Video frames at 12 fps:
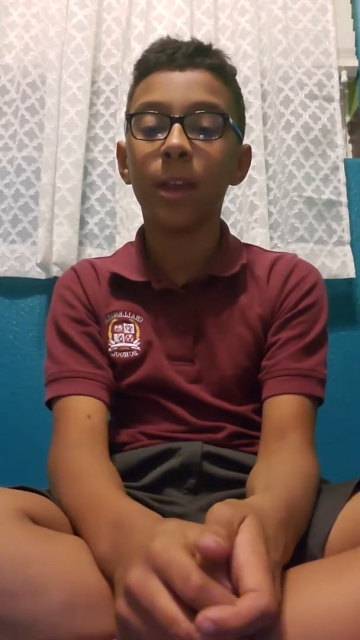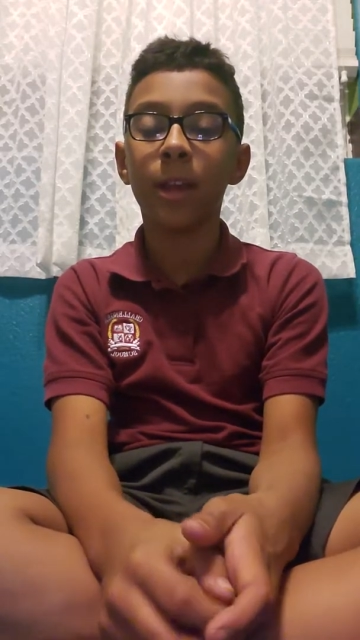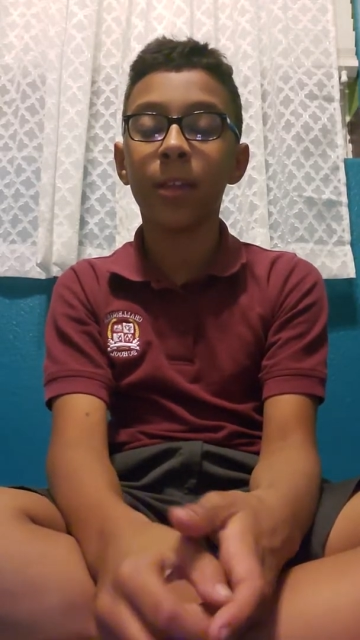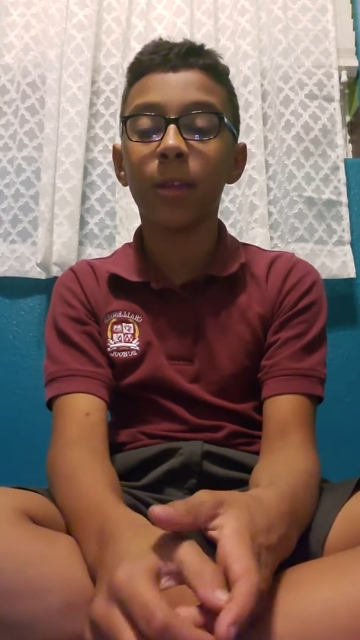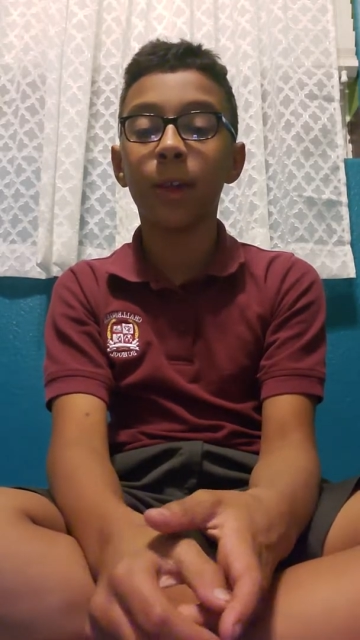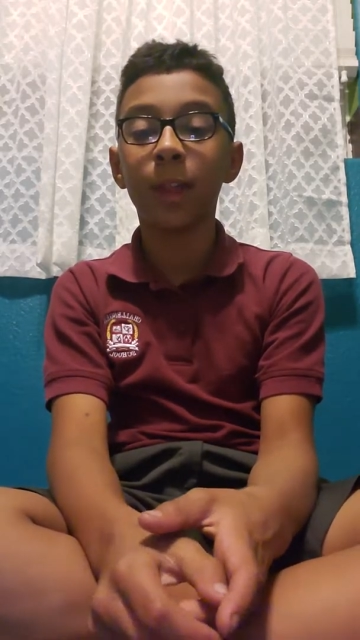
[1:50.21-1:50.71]

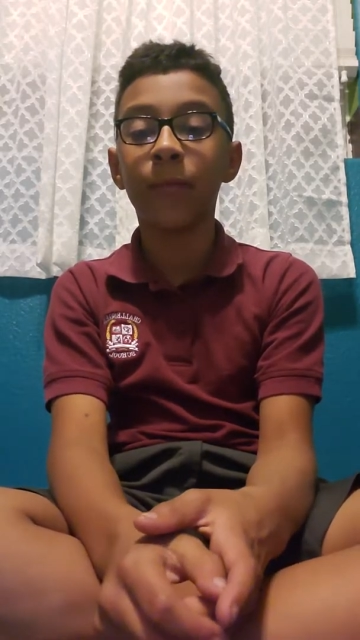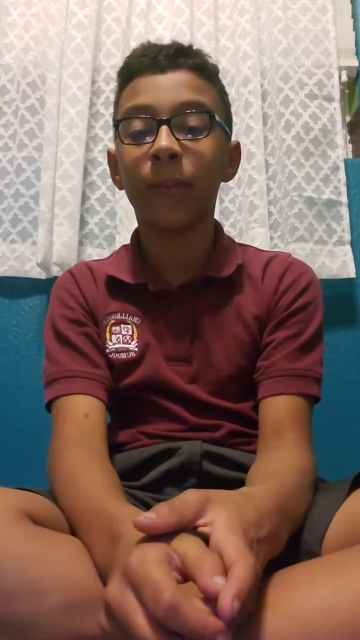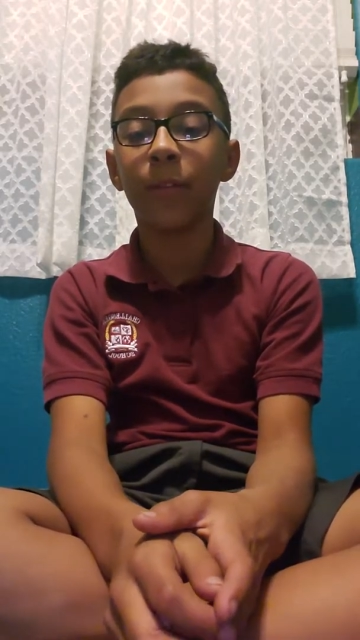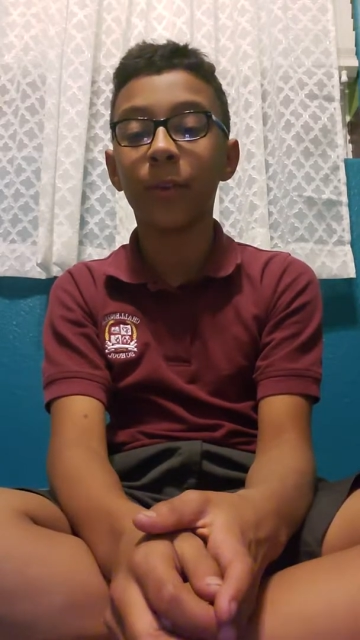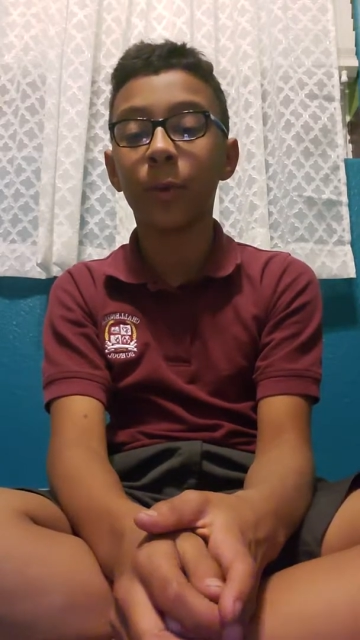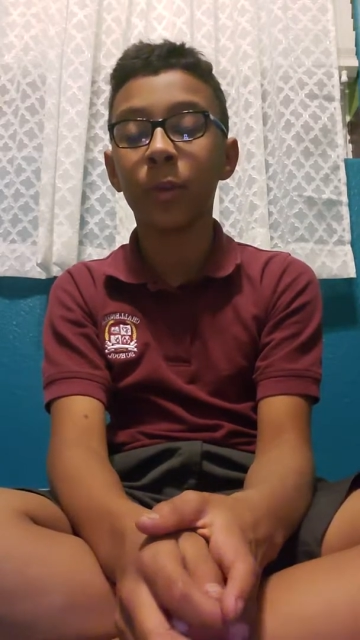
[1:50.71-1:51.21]
because his
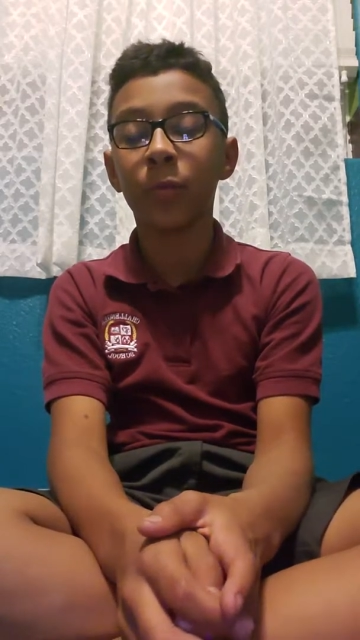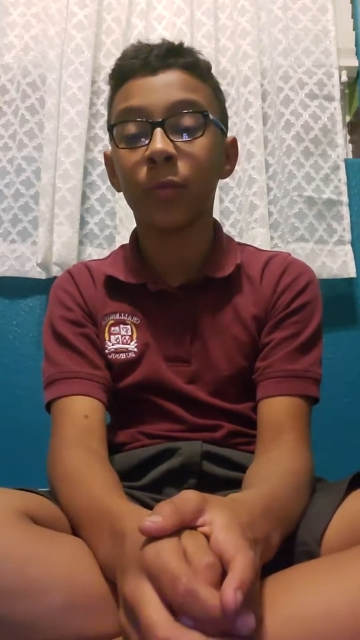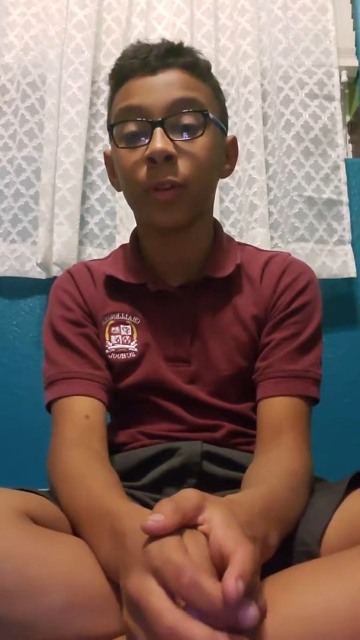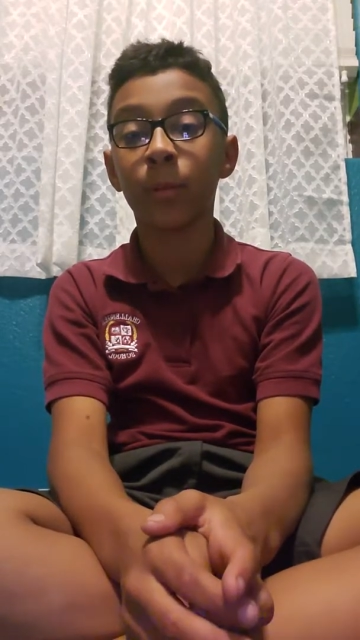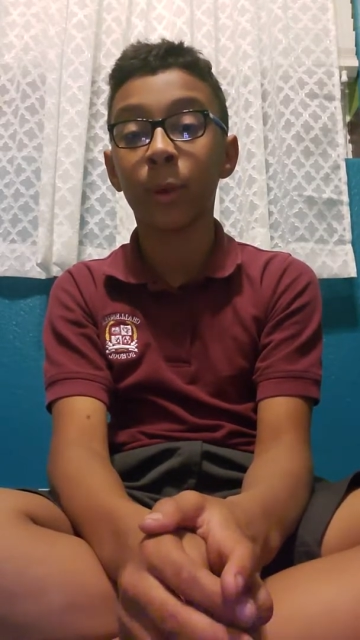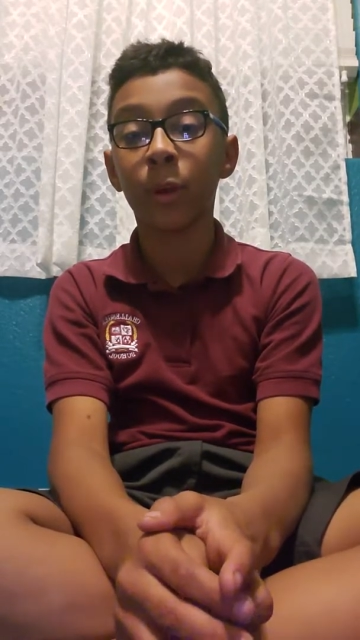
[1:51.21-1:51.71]
father was a
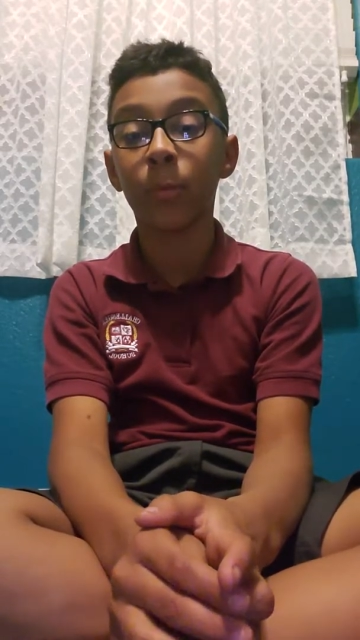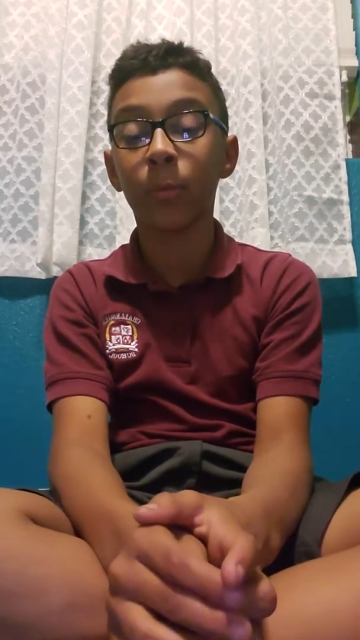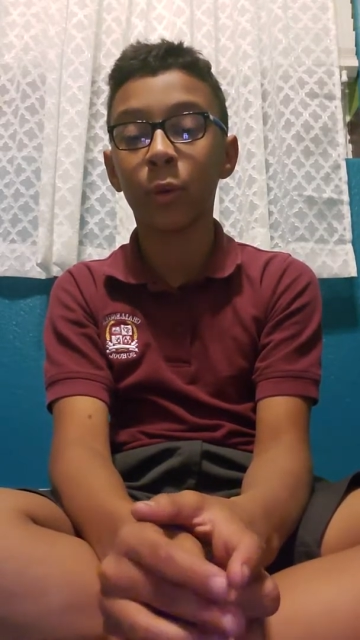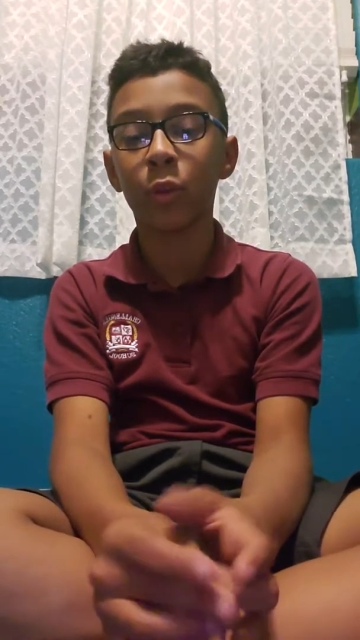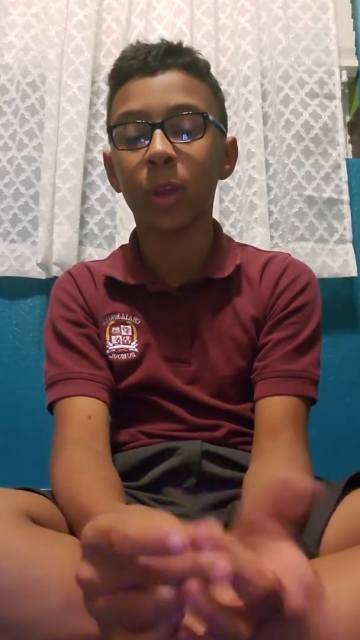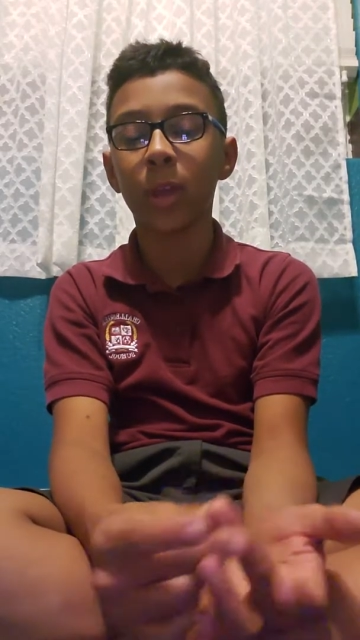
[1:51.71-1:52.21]
rich mer
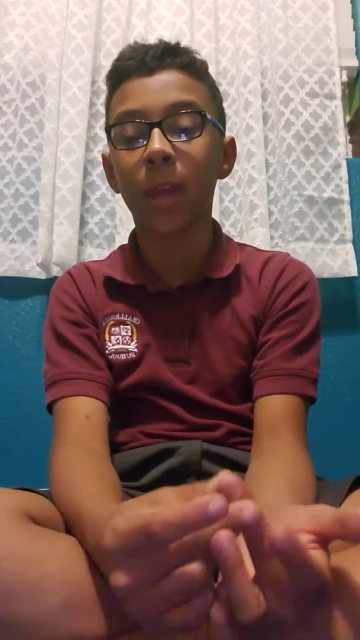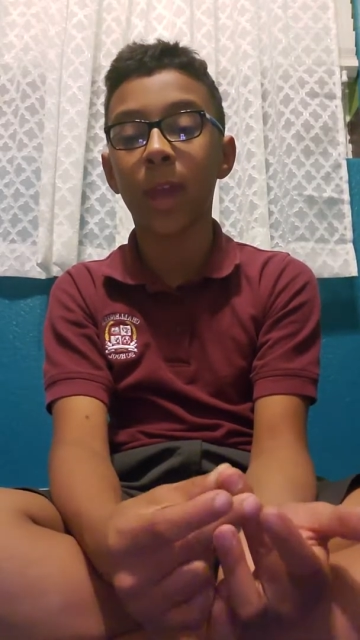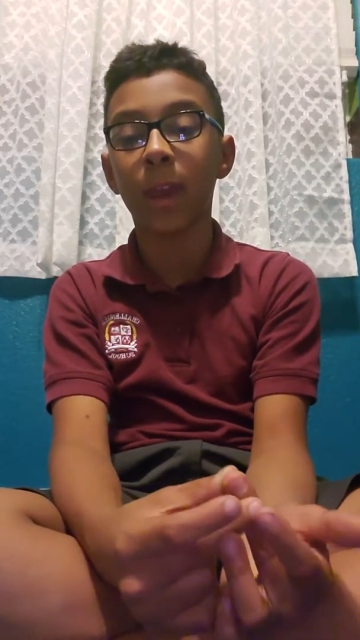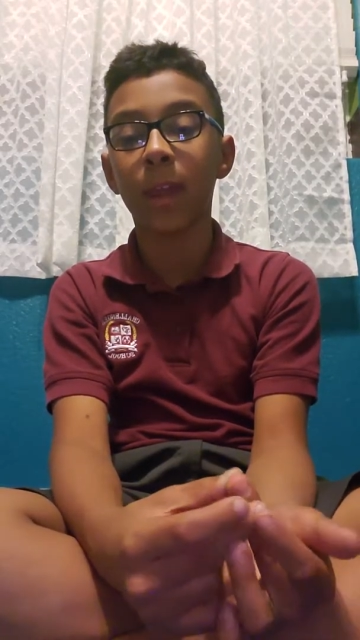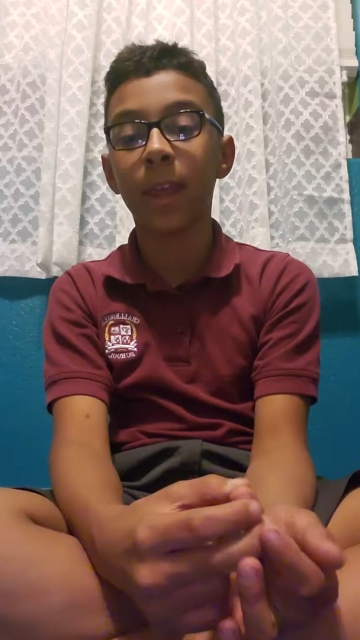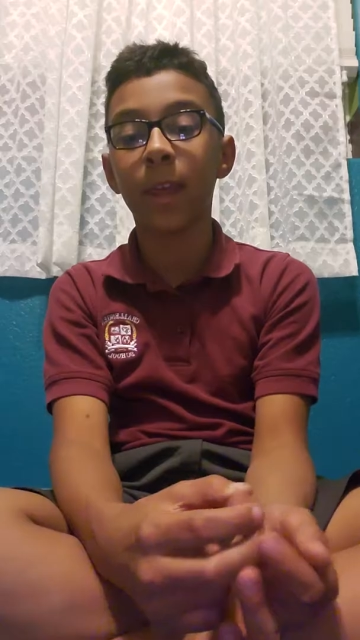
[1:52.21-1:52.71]
merchant
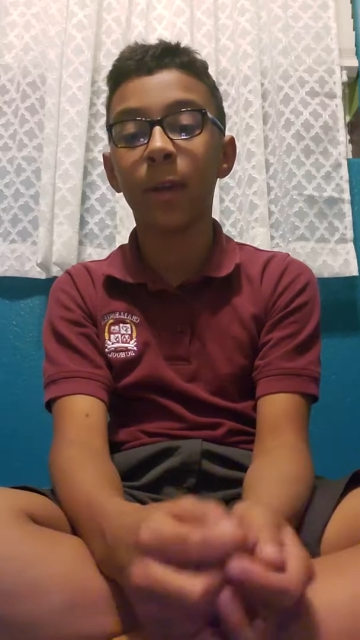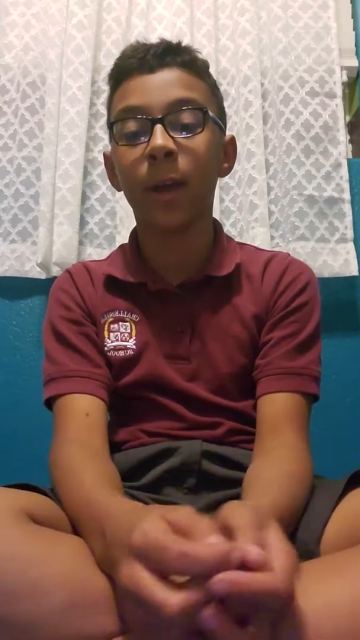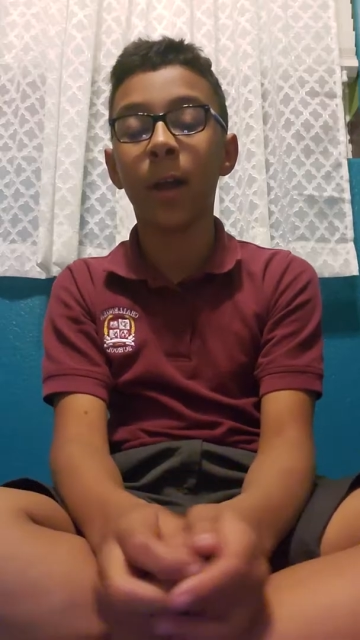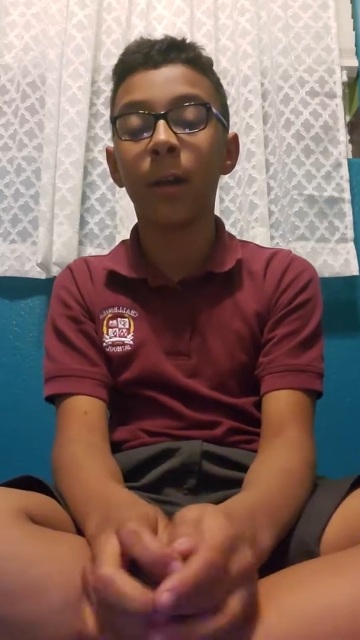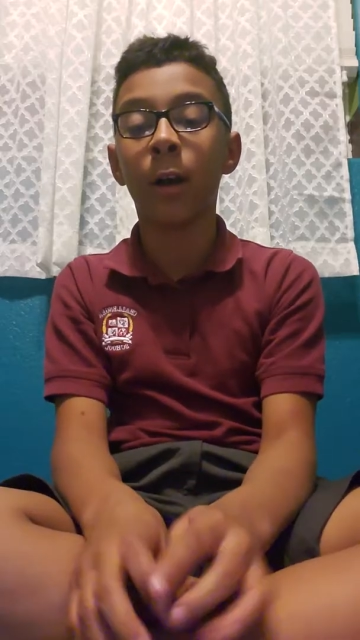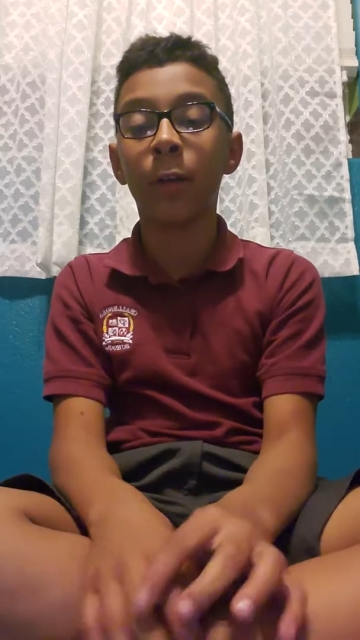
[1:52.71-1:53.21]
and he
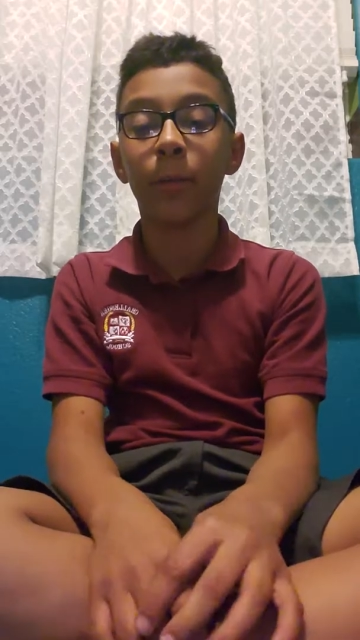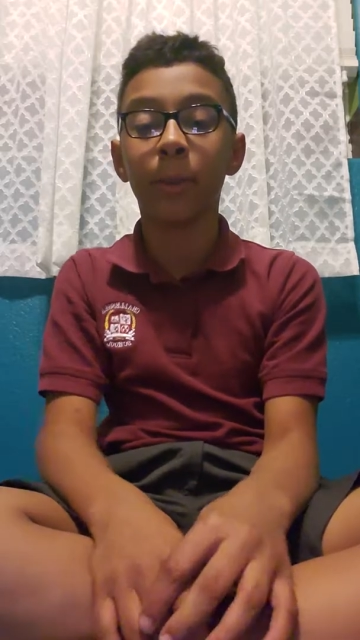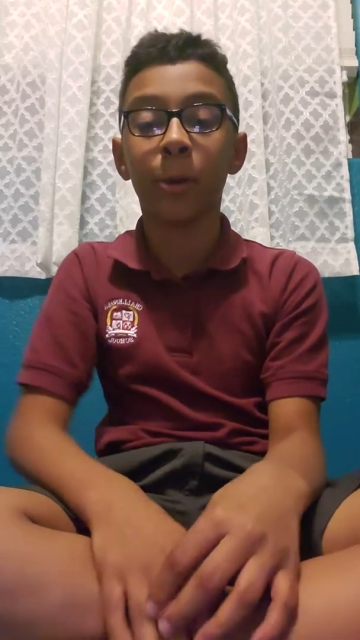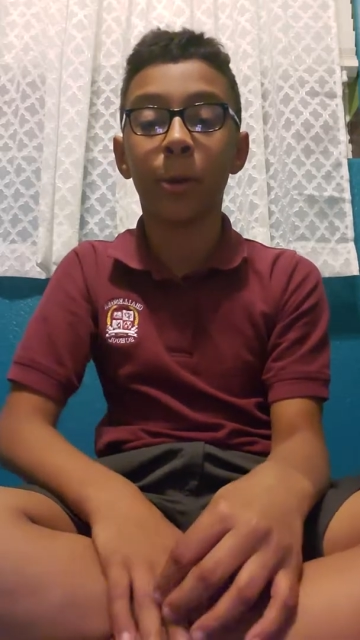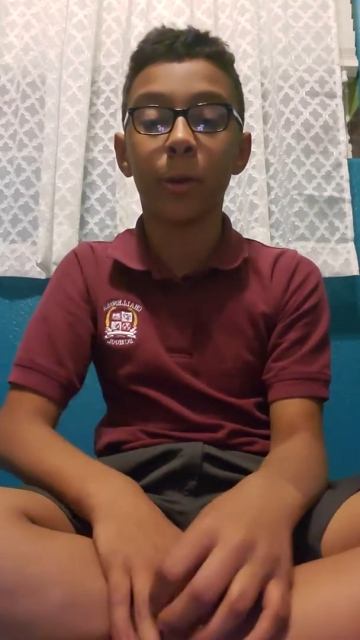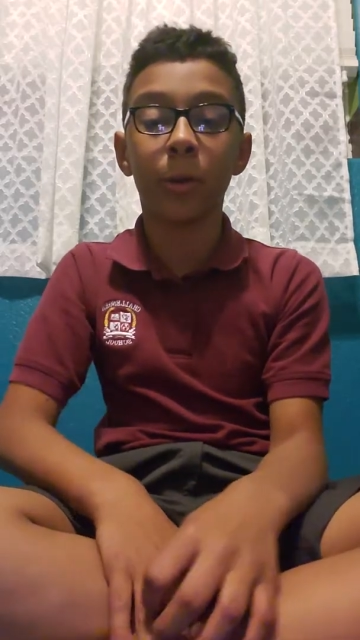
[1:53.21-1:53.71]
got all the
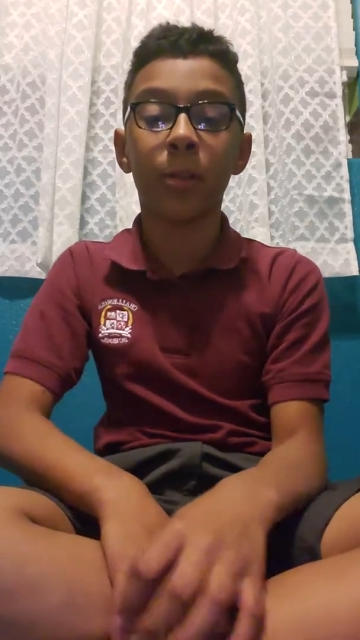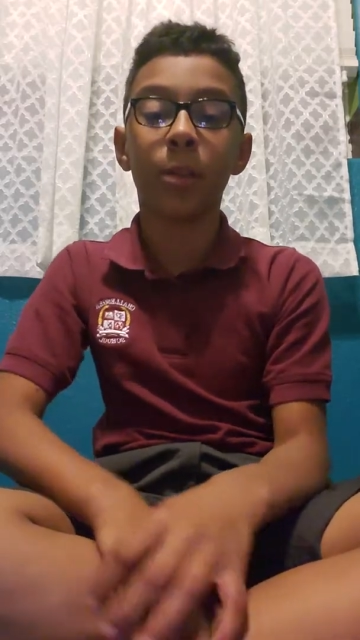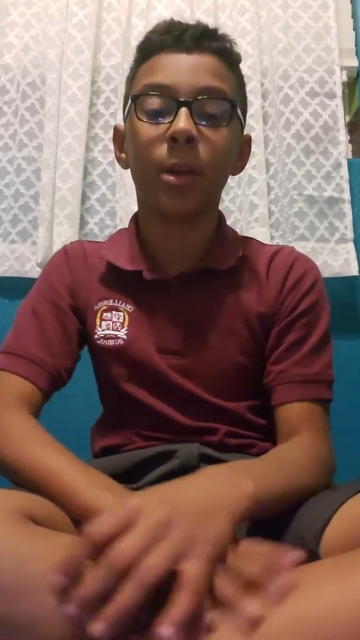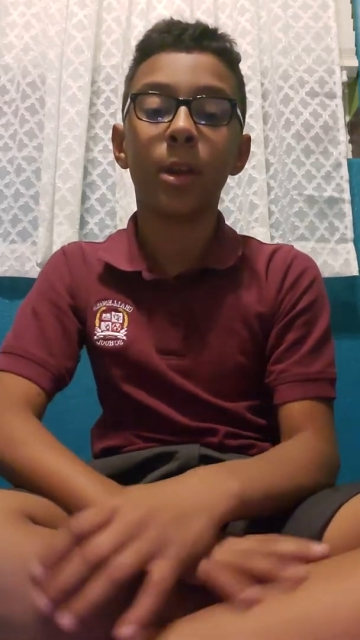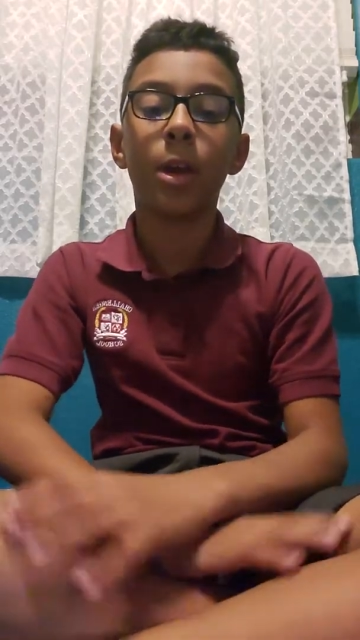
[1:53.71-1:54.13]
materials